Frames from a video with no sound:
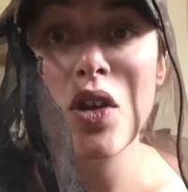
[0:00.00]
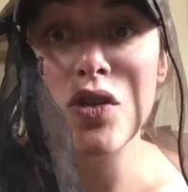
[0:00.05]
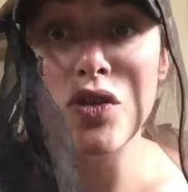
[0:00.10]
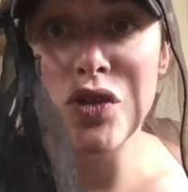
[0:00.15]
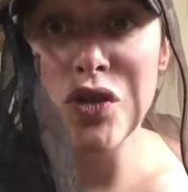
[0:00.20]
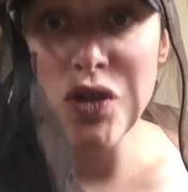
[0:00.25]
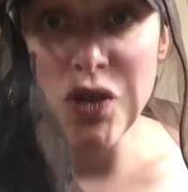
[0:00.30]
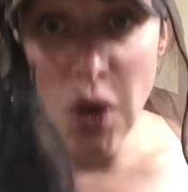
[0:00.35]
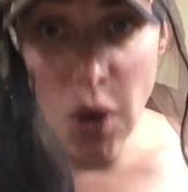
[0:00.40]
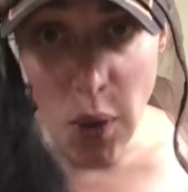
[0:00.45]

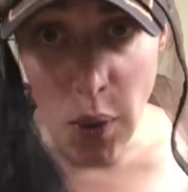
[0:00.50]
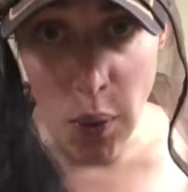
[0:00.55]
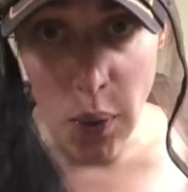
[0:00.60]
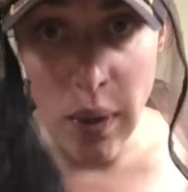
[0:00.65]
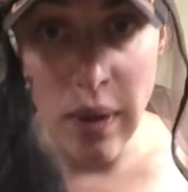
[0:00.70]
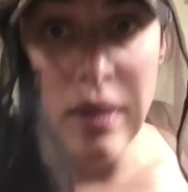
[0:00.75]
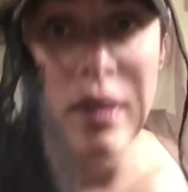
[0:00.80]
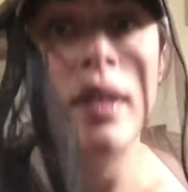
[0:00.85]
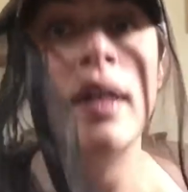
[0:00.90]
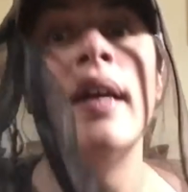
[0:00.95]

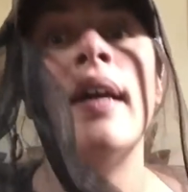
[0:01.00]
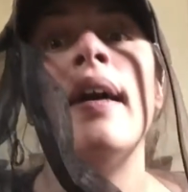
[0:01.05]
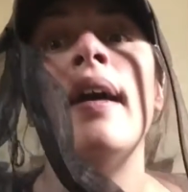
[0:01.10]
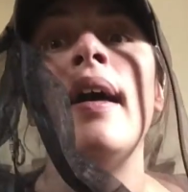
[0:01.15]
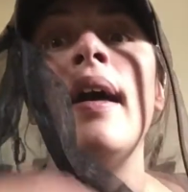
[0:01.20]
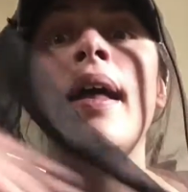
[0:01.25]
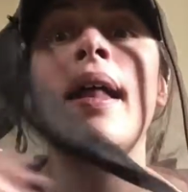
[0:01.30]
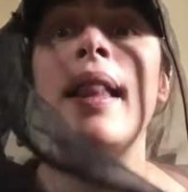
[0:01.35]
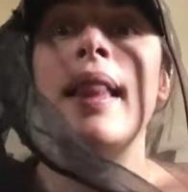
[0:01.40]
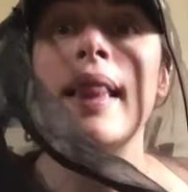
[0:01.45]
So,
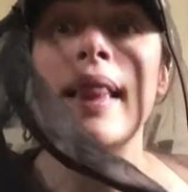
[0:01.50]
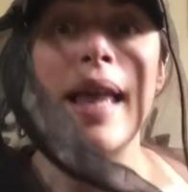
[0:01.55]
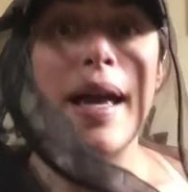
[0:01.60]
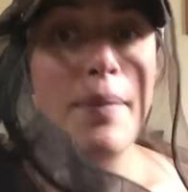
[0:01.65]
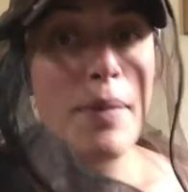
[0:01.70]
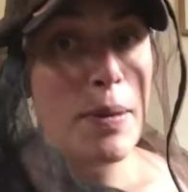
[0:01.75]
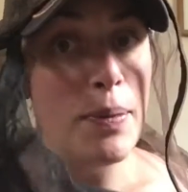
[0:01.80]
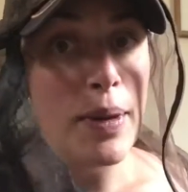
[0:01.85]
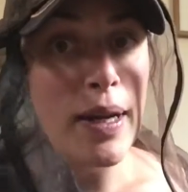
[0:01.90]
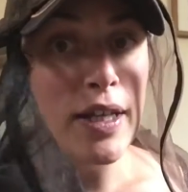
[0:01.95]

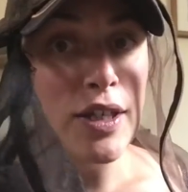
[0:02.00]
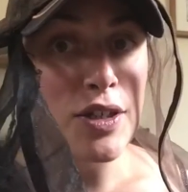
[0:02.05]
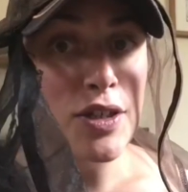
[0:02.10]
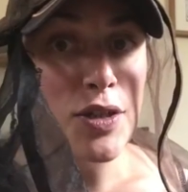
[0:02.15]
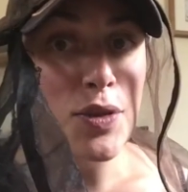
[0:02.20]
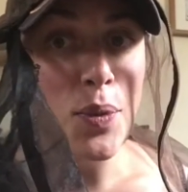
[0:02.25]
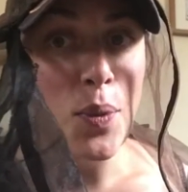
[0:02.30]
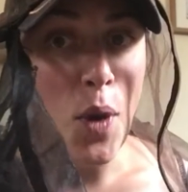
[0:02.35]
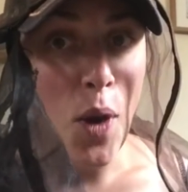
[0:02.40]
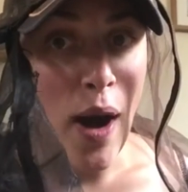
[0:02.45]
let me bring you
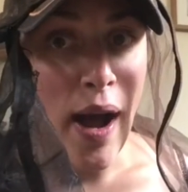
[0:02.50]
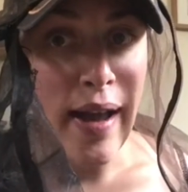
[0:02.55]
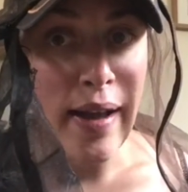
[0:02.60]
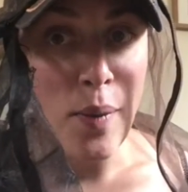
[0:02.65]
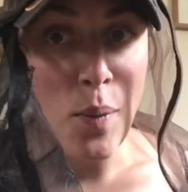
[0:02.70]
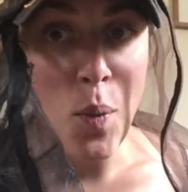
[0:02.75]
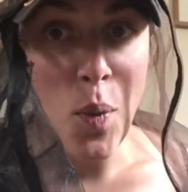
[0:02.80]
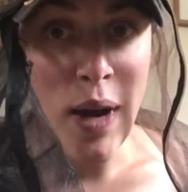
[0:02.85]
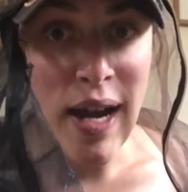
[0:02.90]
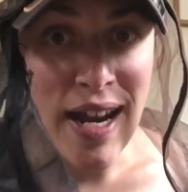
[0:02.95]
to what I
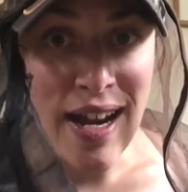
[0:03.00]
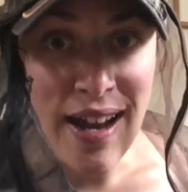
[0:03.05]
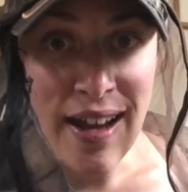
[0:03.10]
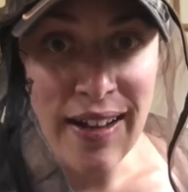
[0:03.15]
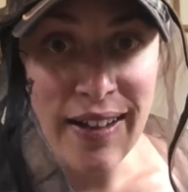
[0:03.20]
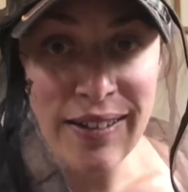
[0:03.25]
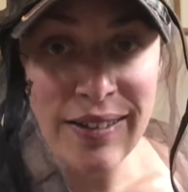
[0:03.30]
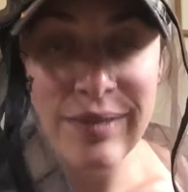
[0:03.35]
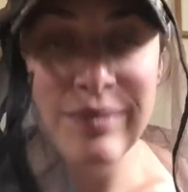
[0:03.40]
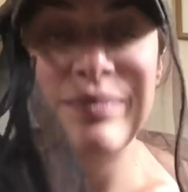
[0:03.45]
am
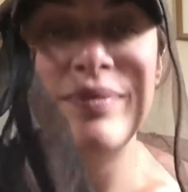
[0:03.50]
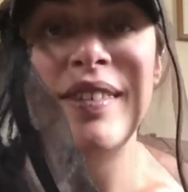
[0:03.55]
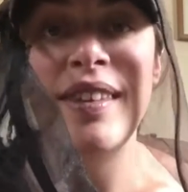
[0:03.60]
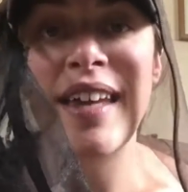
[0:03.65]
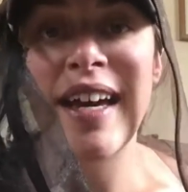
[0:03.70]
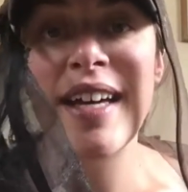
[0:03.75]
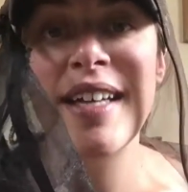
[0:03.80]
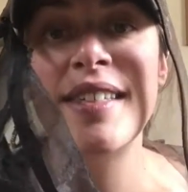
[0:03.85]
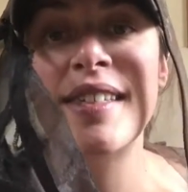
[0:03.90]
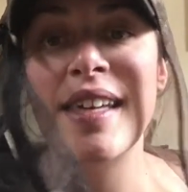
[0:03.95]
wearing.
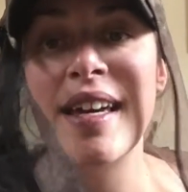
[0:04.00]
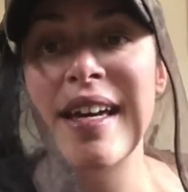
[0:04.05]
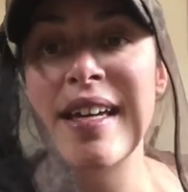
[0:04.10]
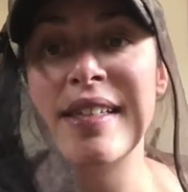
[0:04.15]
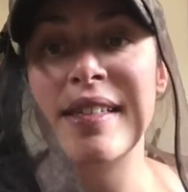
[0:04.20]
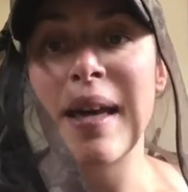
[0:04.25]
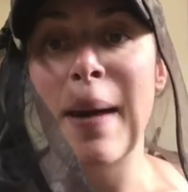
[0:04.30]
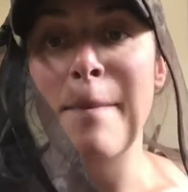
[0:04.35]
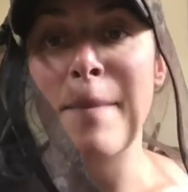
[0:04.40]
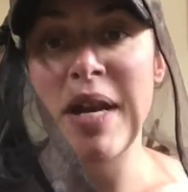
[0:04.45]
This
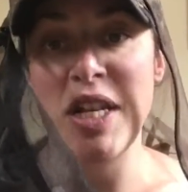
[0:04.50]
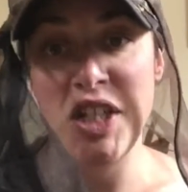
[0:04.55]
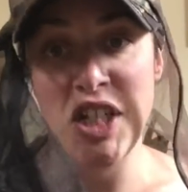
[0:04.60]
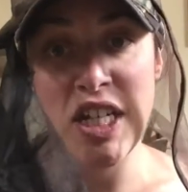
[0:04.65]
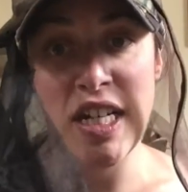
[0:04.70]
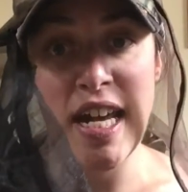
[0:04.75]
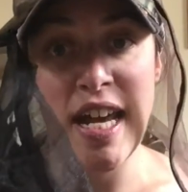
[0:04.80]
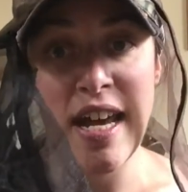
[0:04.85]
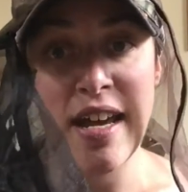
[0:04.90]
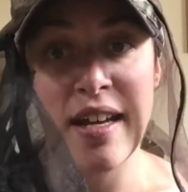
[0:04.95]
is a
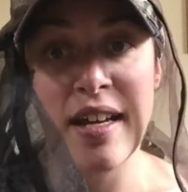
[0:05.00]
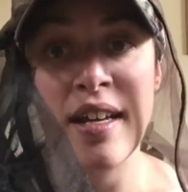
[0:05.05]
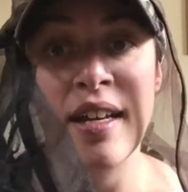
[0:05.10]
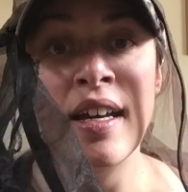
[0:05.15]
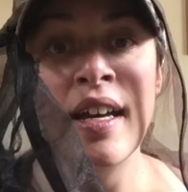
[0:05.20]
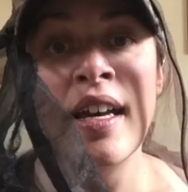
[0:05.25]
midgie net.